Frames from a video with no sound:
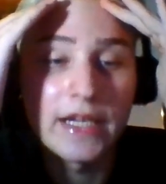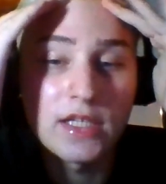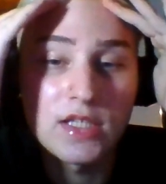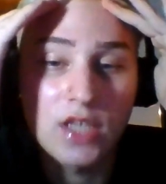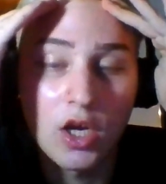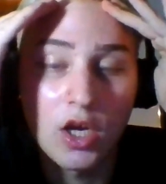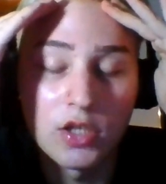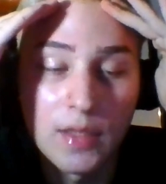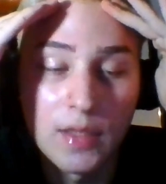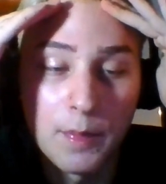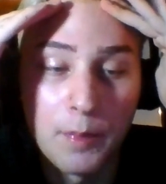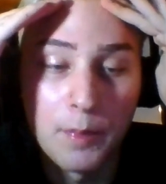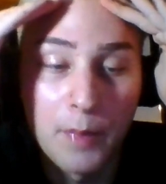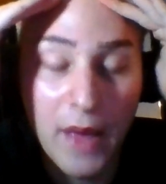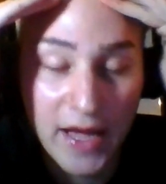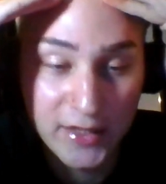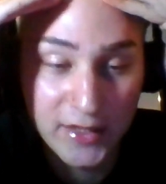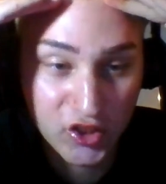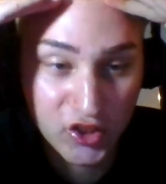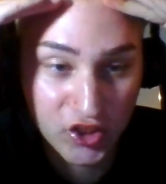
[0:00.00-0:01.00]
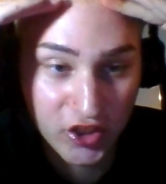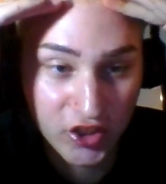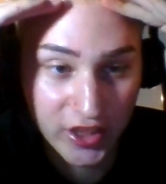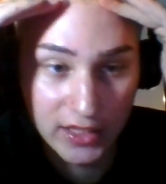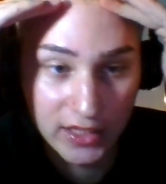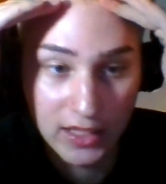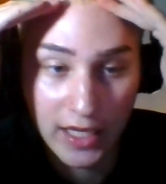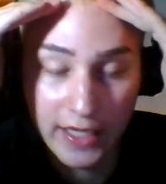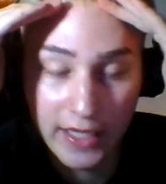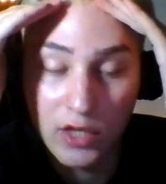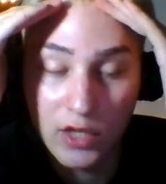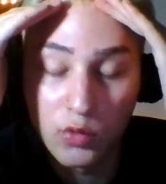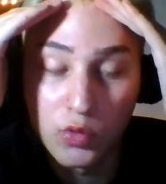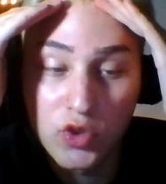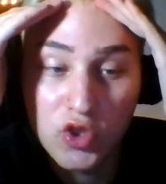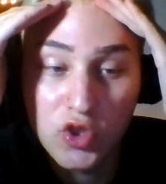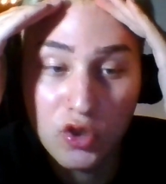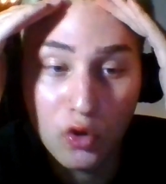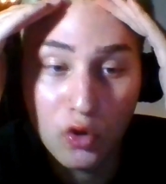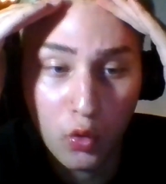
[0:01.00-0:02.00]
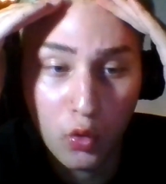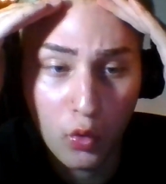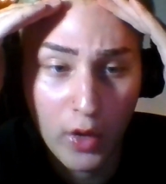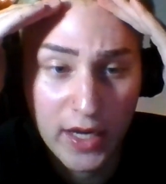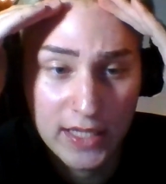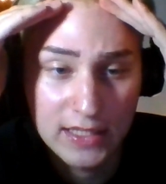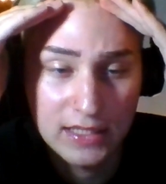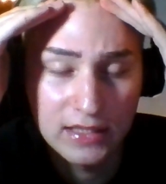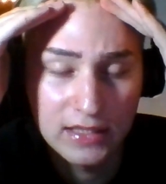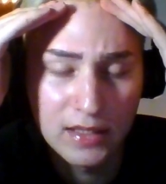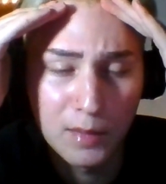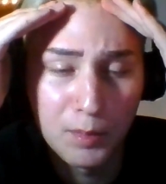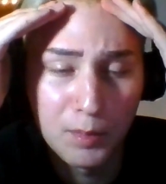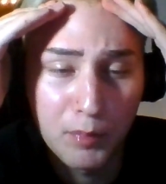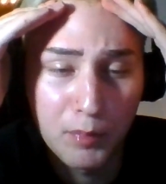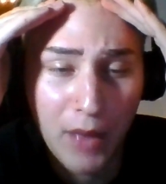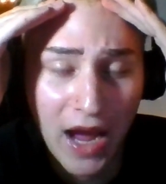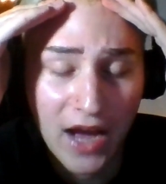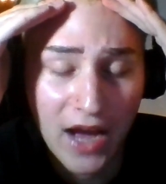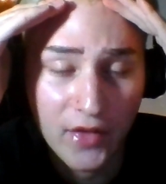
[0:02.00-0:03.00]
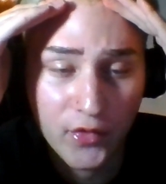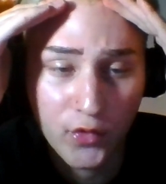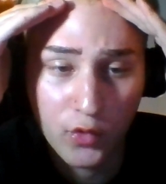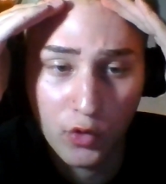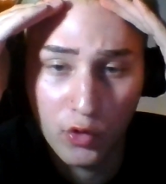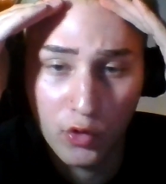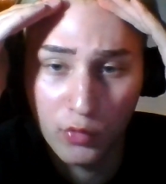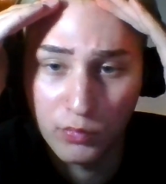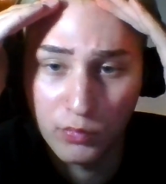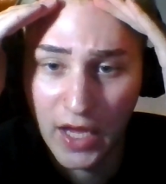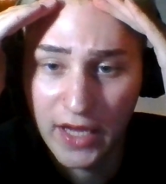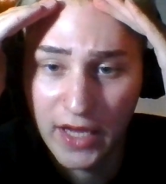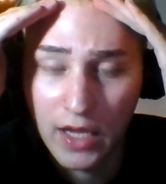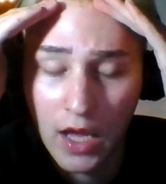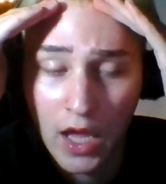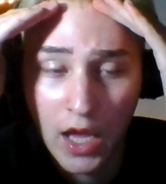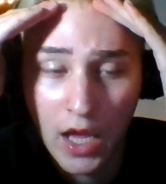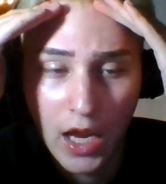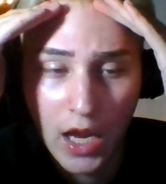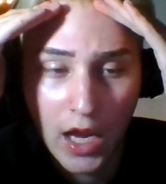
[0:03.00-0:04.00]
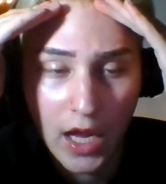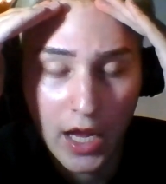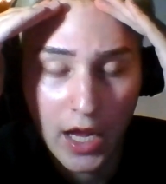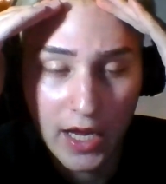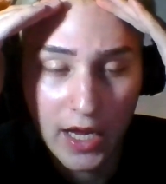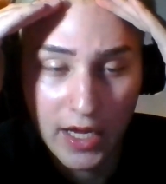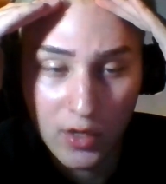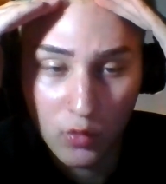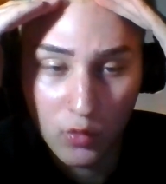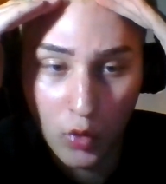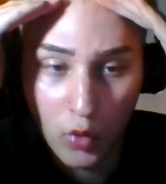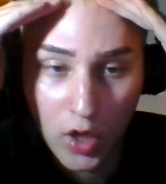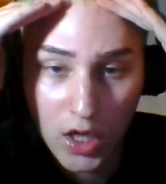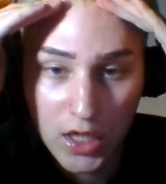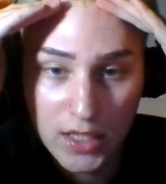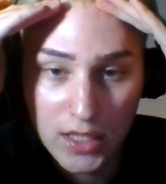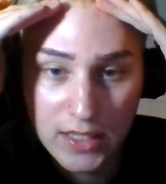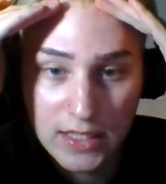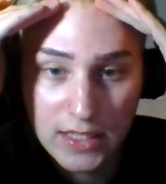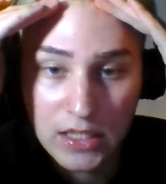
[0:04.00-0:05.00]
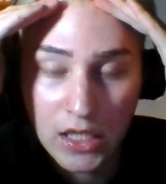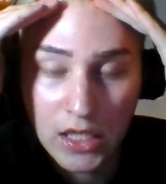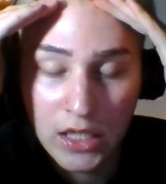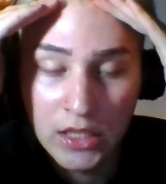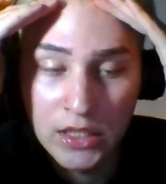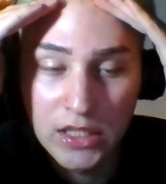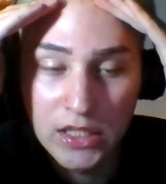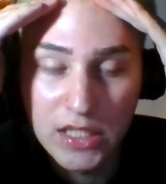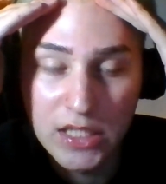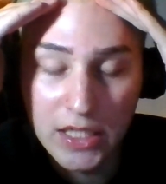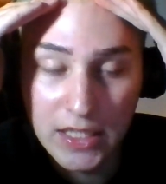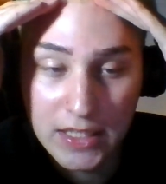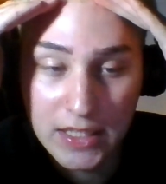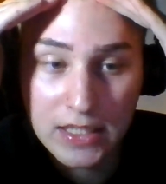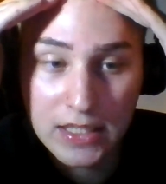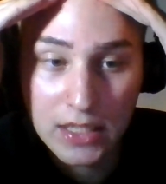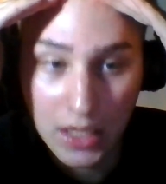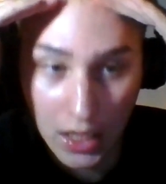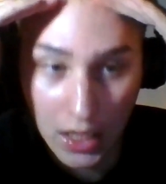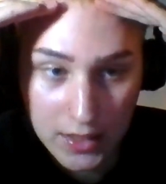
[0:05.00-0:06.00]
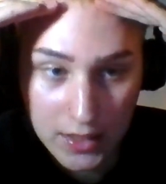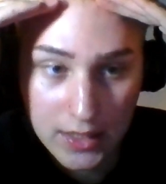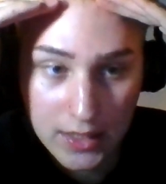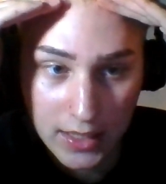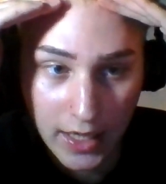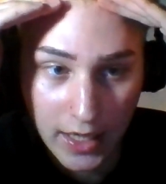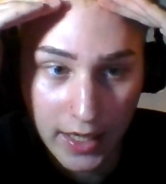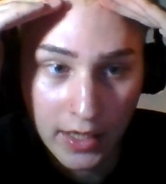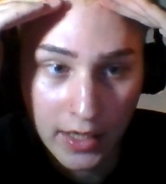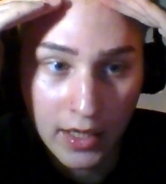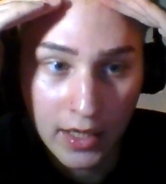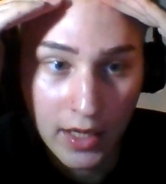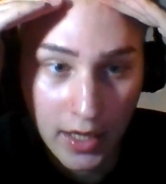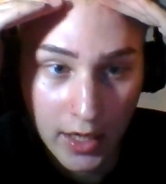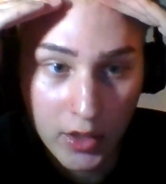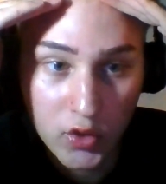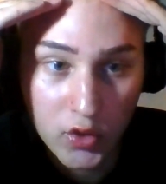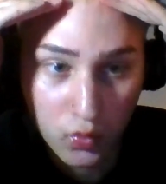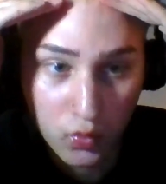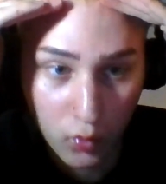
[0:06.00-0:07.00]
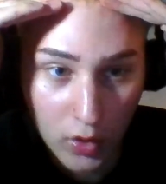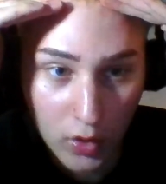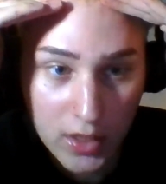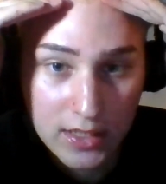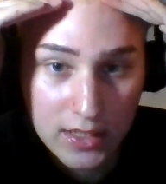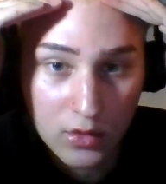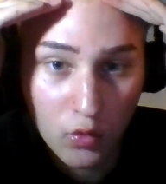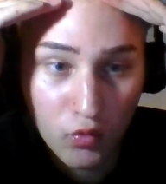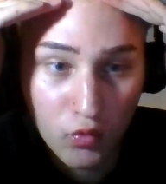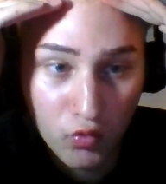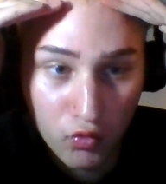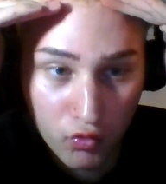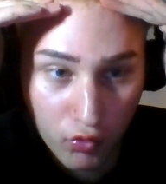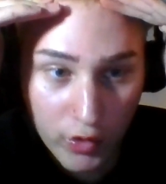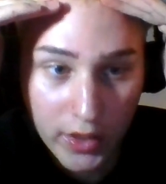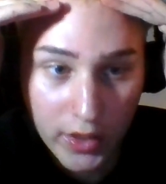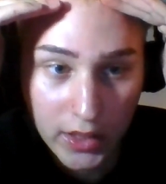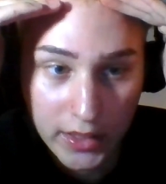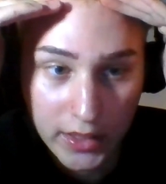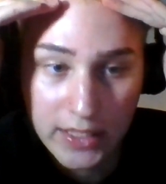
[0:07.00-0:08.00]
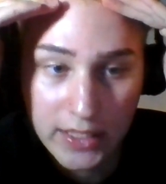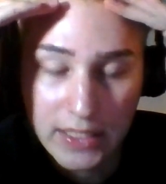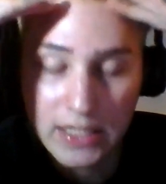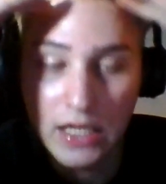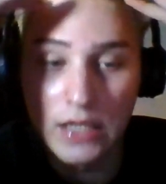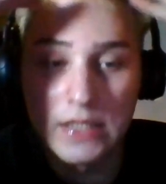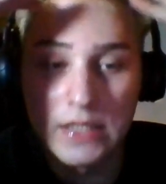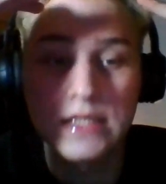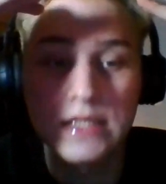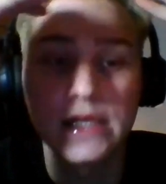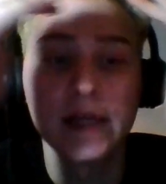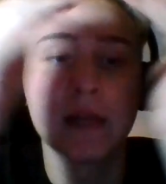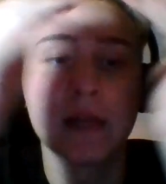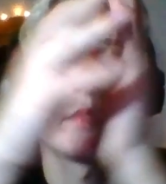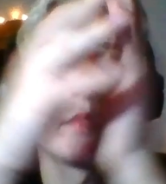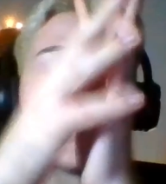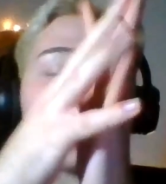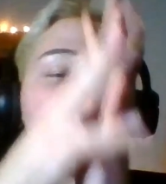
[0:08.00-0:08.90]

on the bed sheet. Like, it was crazy. The bathroom, like, it was disgusting. It was really disgusting.